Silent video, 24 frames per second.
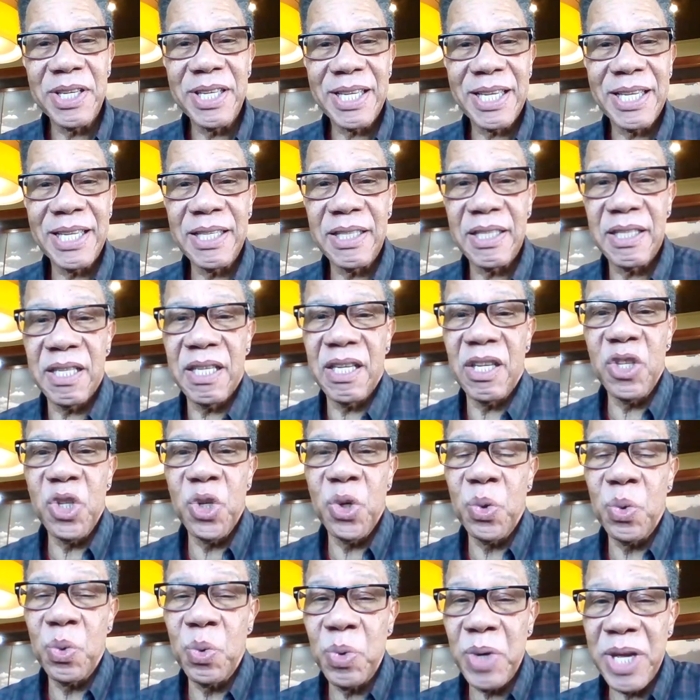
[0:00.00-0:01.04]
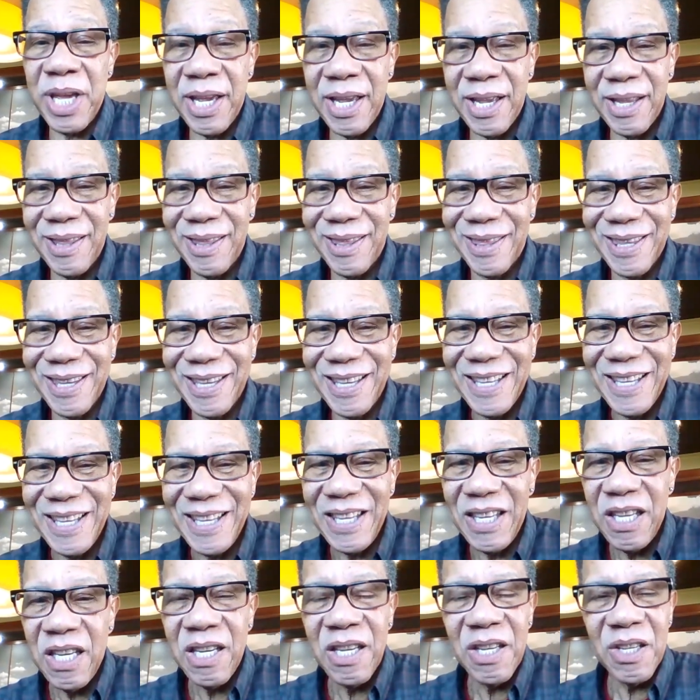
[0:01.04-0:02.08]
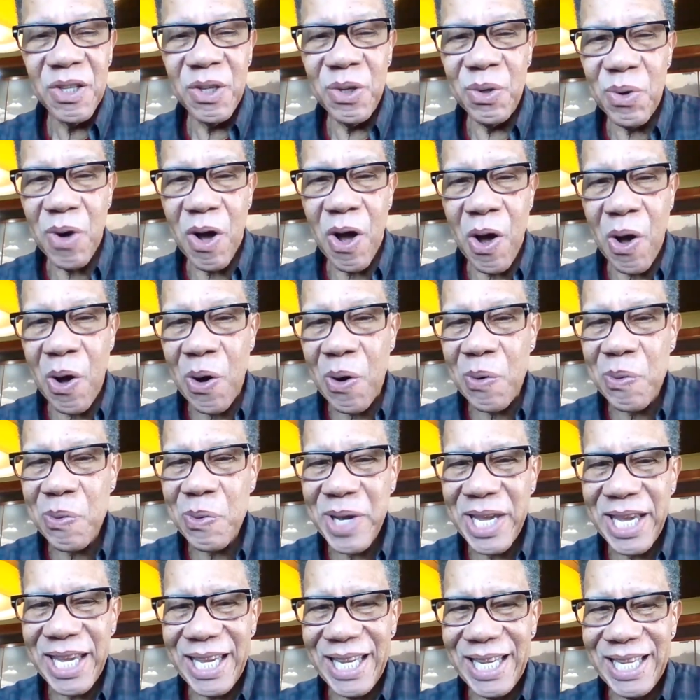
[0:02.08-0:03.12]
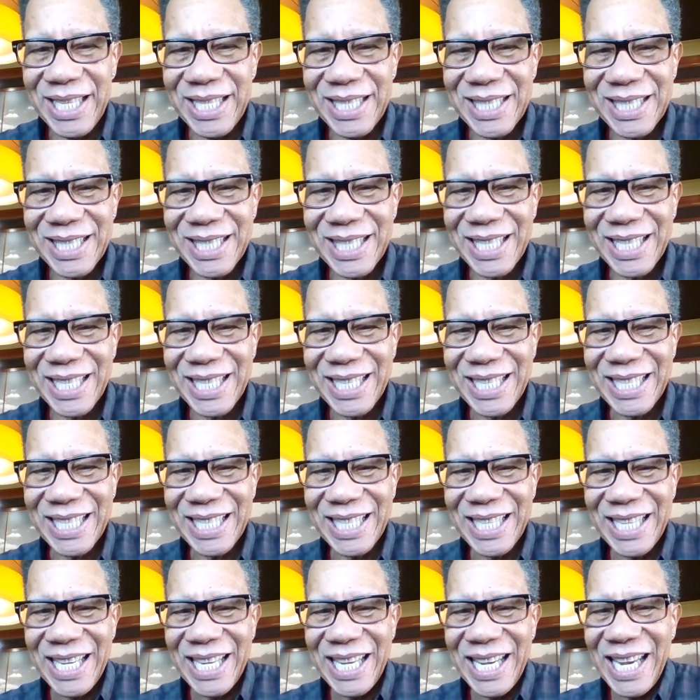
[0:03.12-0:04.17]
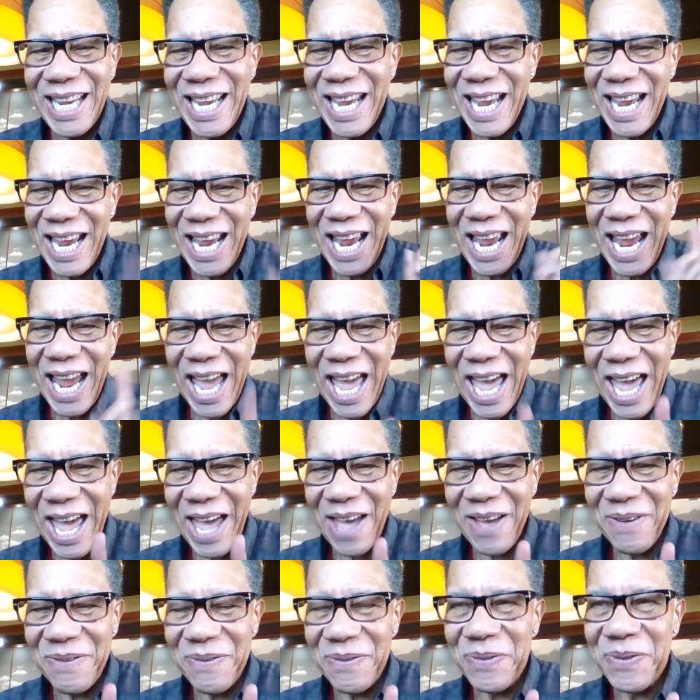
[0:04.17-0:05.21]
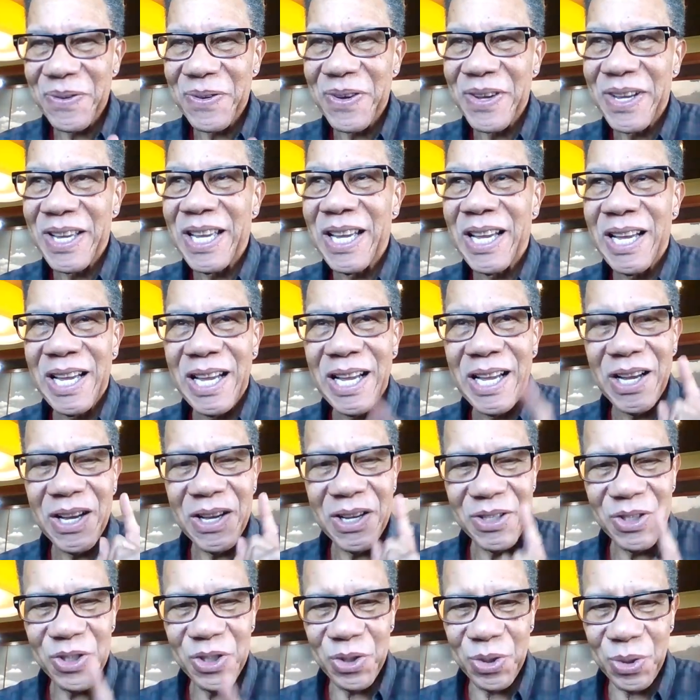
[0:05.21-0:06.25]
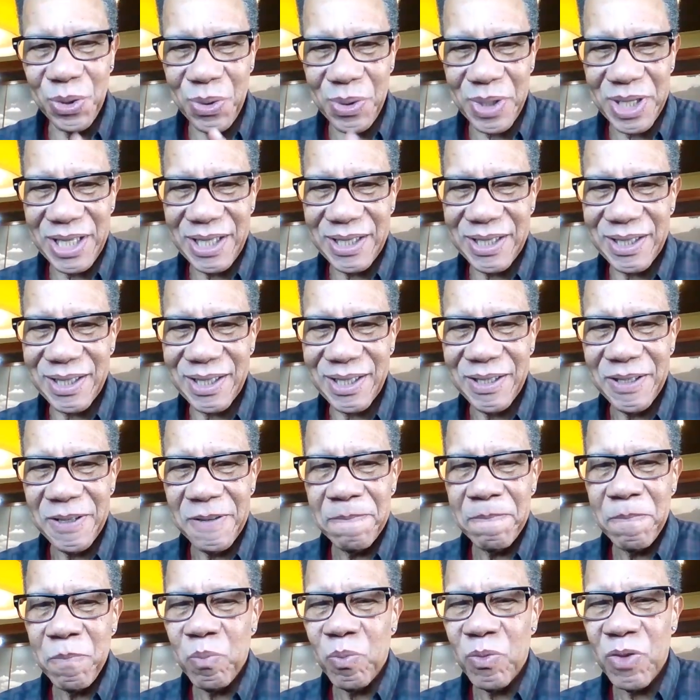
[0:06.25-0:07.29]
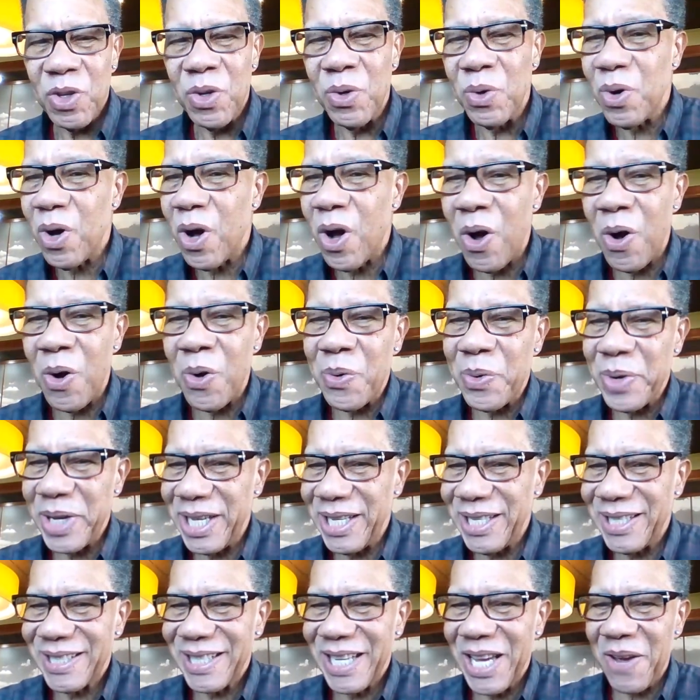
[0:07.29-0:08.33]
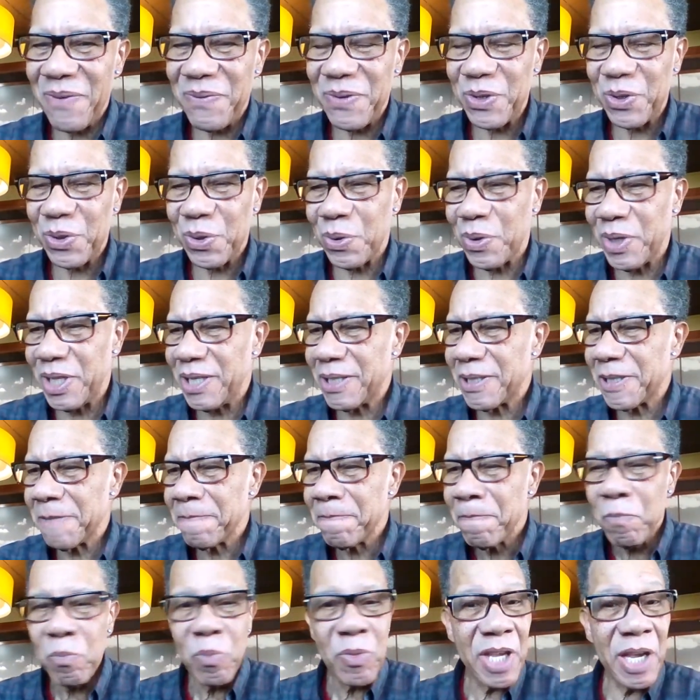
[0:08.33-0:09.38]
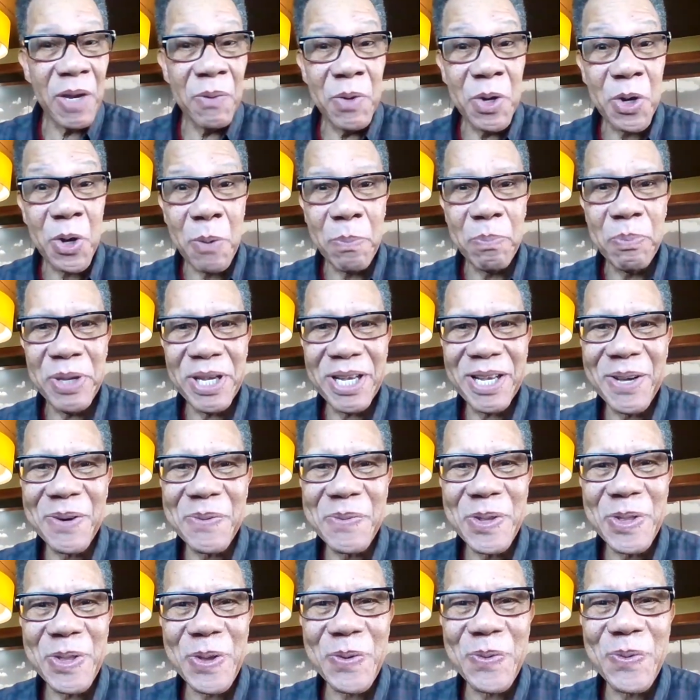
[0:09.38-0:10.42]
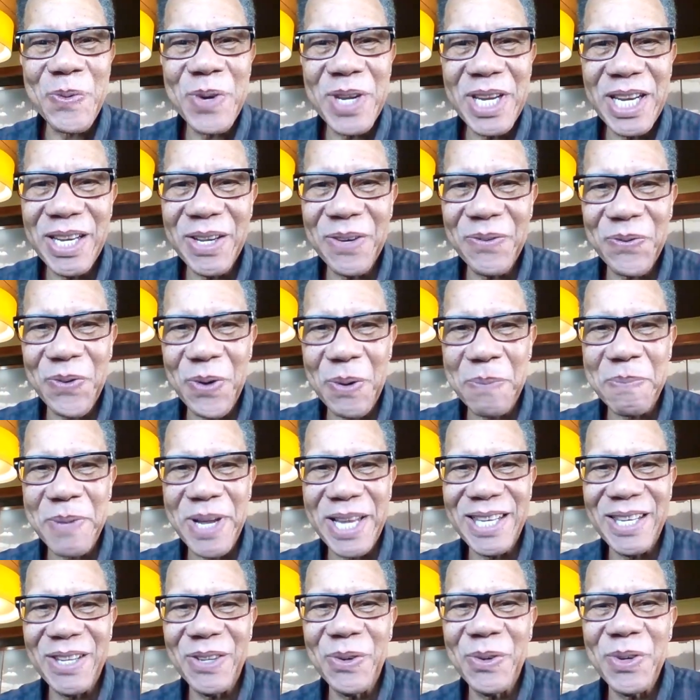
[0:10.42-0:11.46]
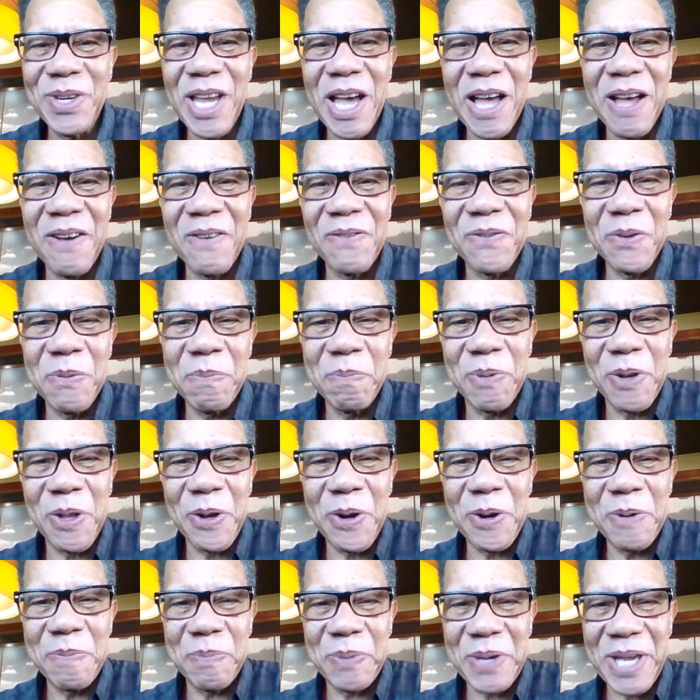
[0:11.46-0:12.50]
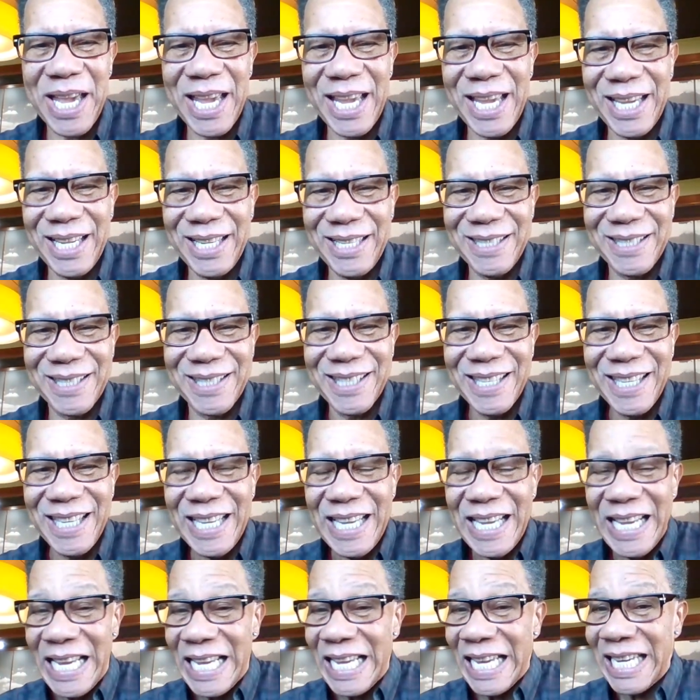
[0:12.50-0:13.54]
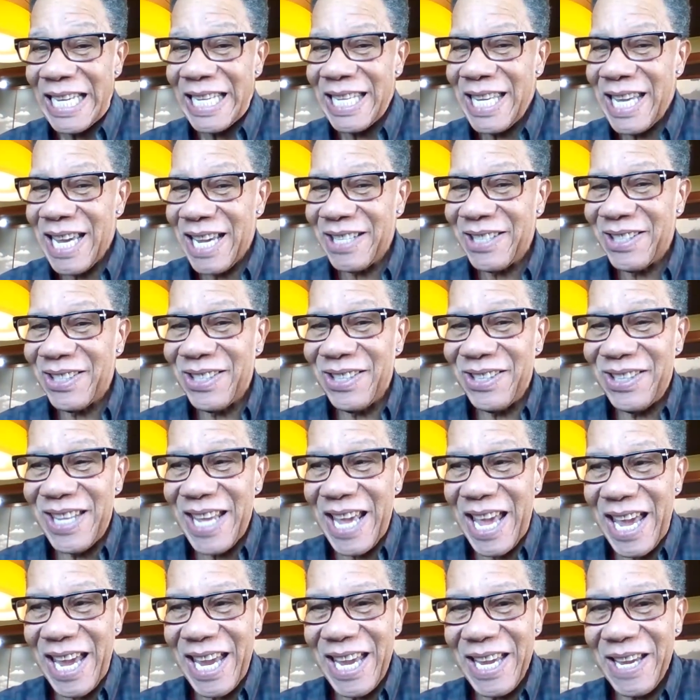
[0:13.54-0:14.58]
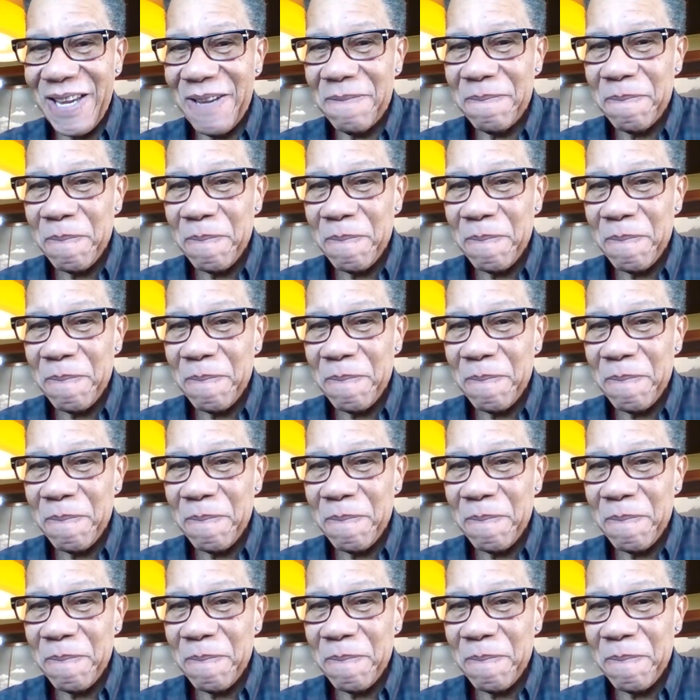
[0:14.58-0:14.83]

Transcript: continue with, you always have a choice. You always have a choice. And we're going to pick up with the reading from my new novel, Blurred Panes. Yesterday,